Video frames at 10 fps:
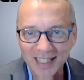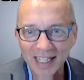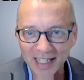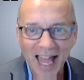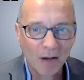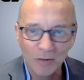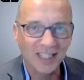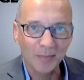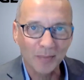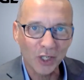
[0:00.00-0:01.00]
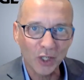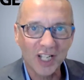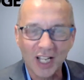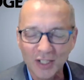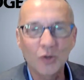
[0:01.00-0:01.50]
now was just simply
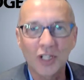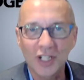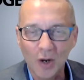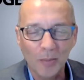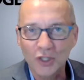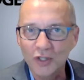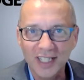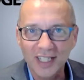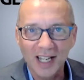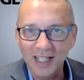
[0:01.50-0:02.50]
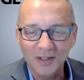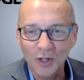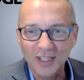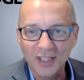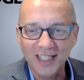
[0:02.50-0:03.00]
too good an opportunity
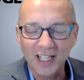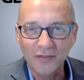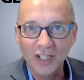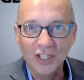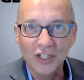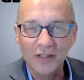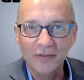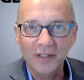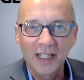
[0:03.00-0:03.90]
not to take advantage of?